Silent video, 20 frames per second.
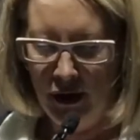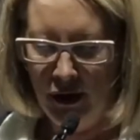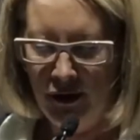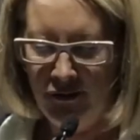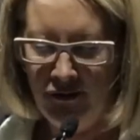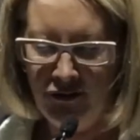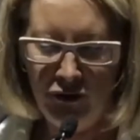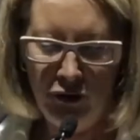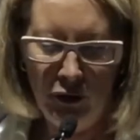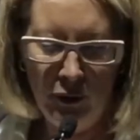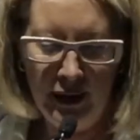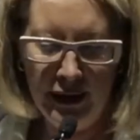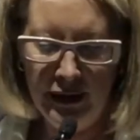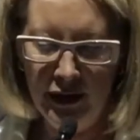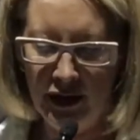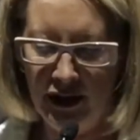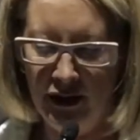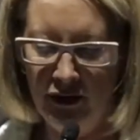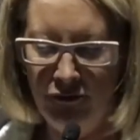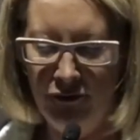Eschewing
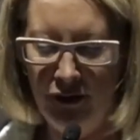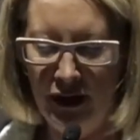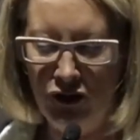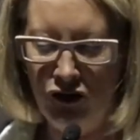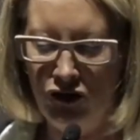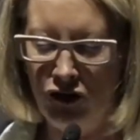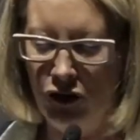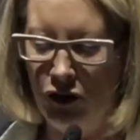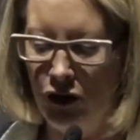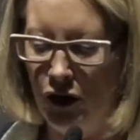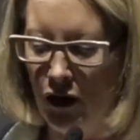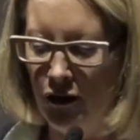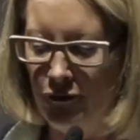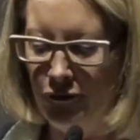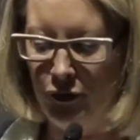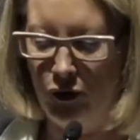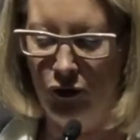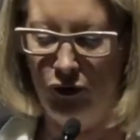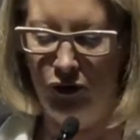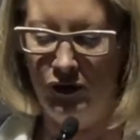the convention of
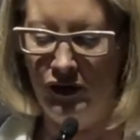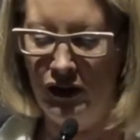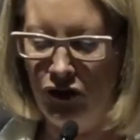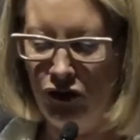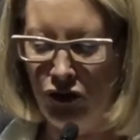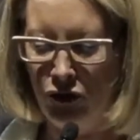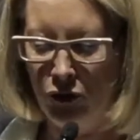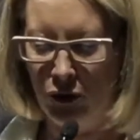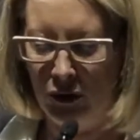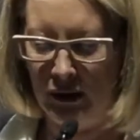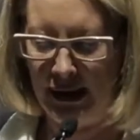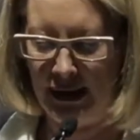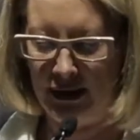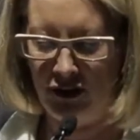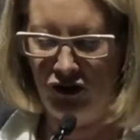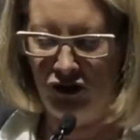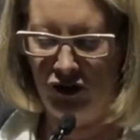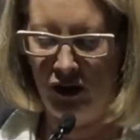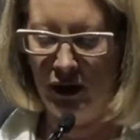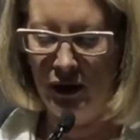the traditional
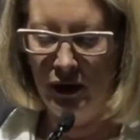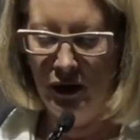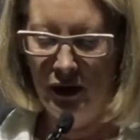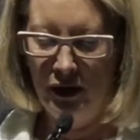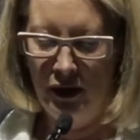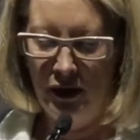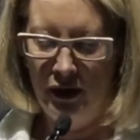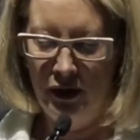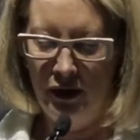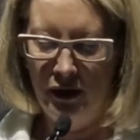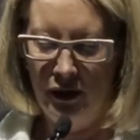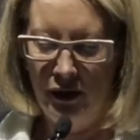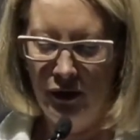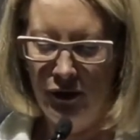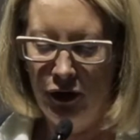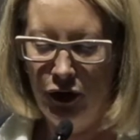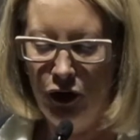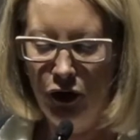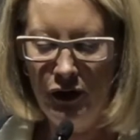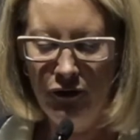lecture,
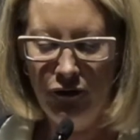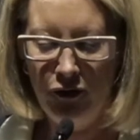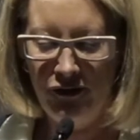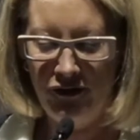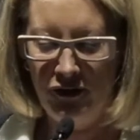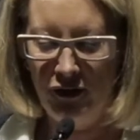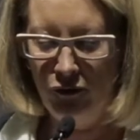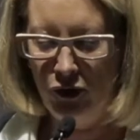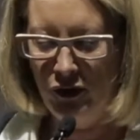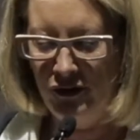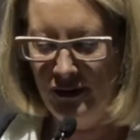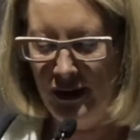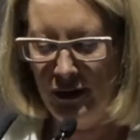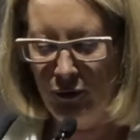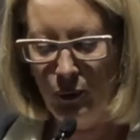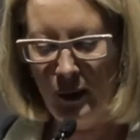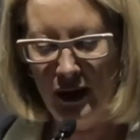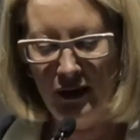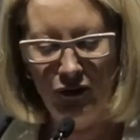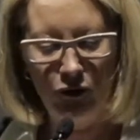the University of New
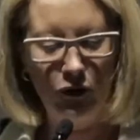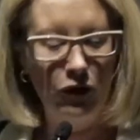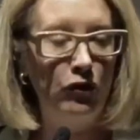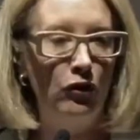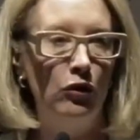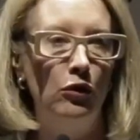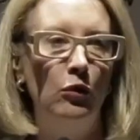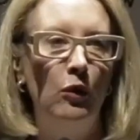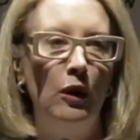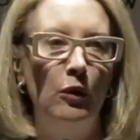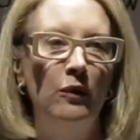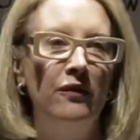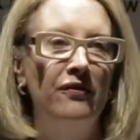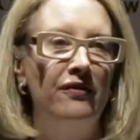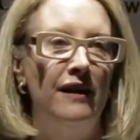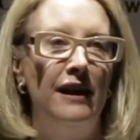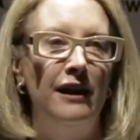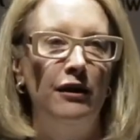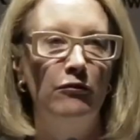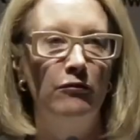South Wales took what was
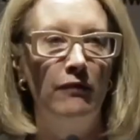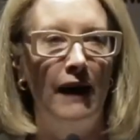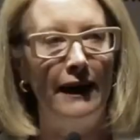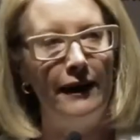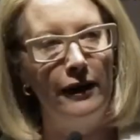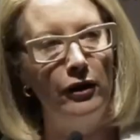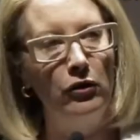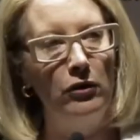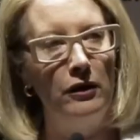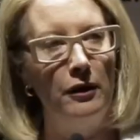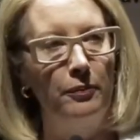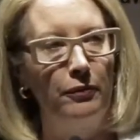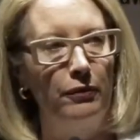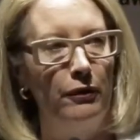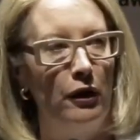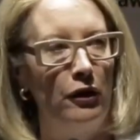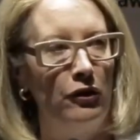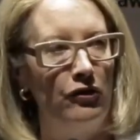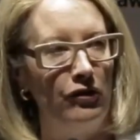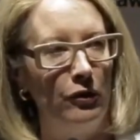then a radical
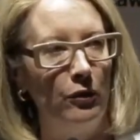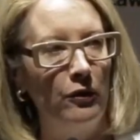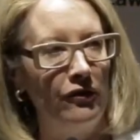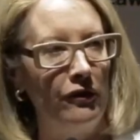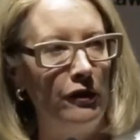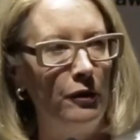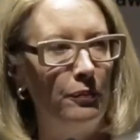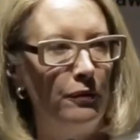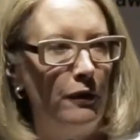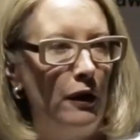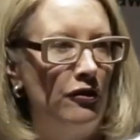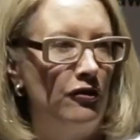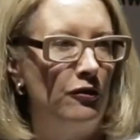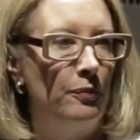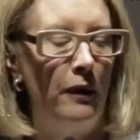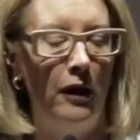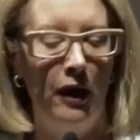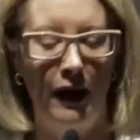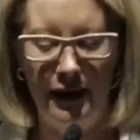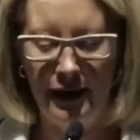approach. It was an approach
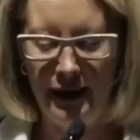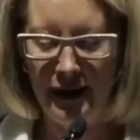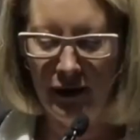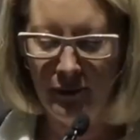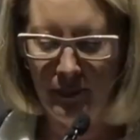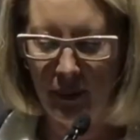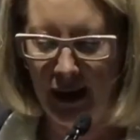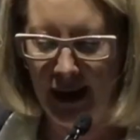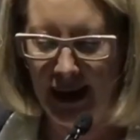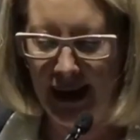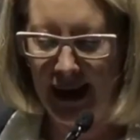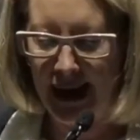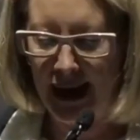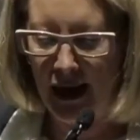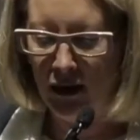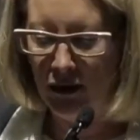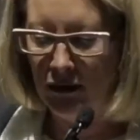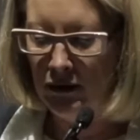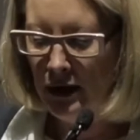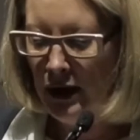pioneered by
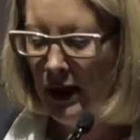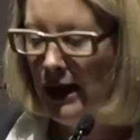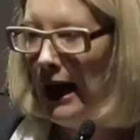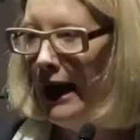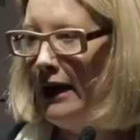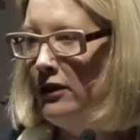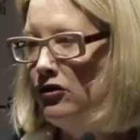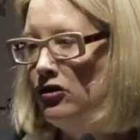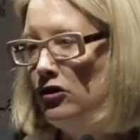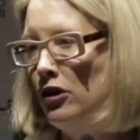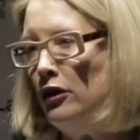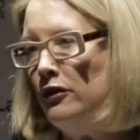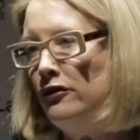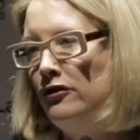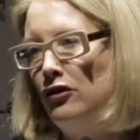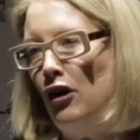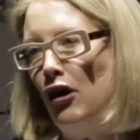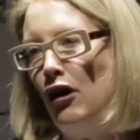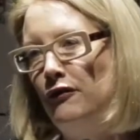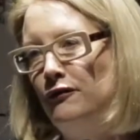Hal and chose
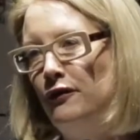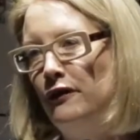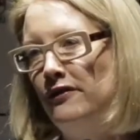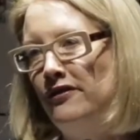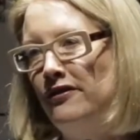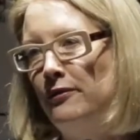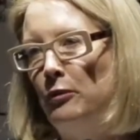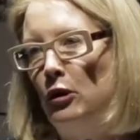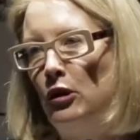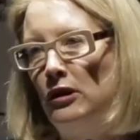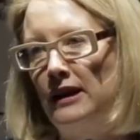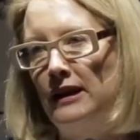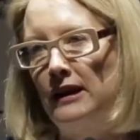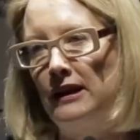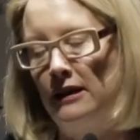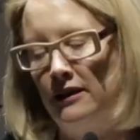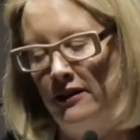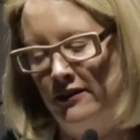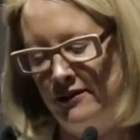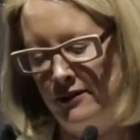to offer
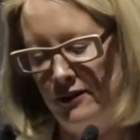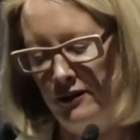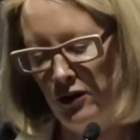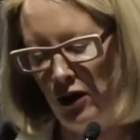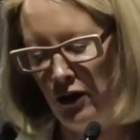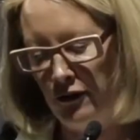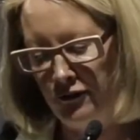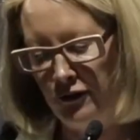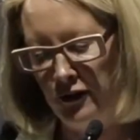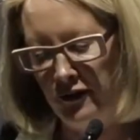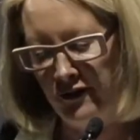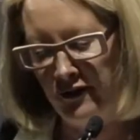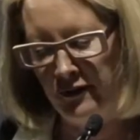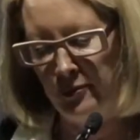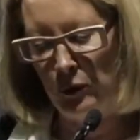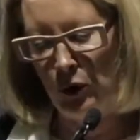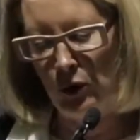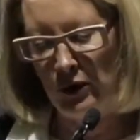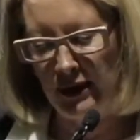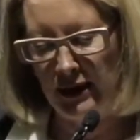
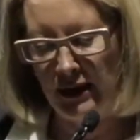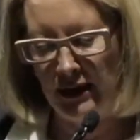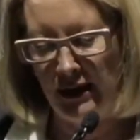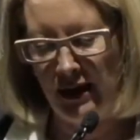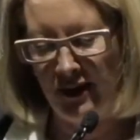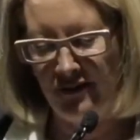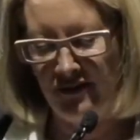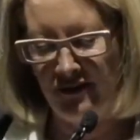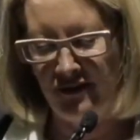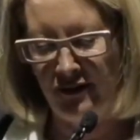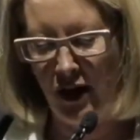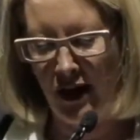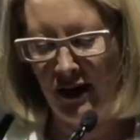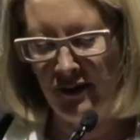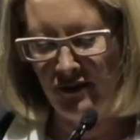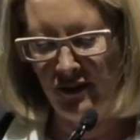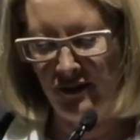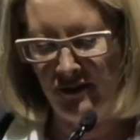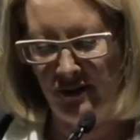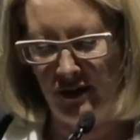smaller class
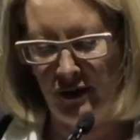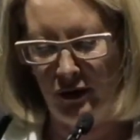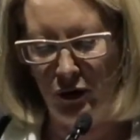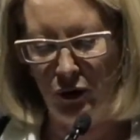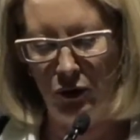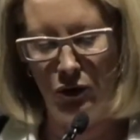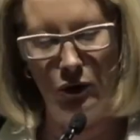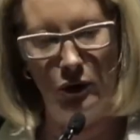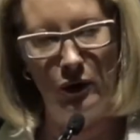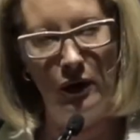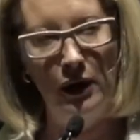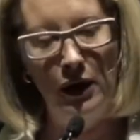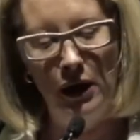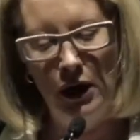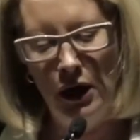sizes in law,